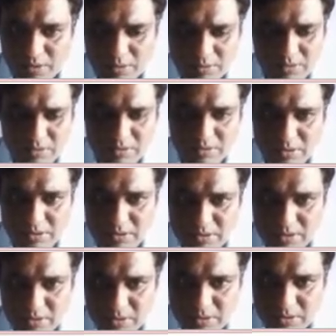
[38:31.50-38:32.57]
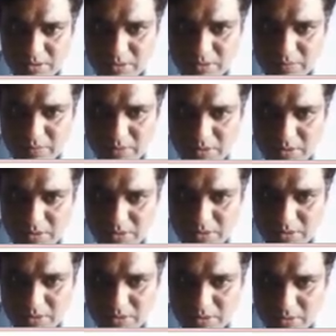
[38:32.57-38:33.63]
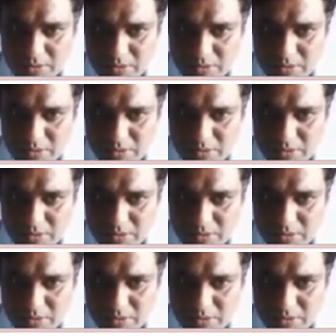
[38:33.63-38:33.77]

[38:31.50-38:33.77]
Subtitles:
this resistance with this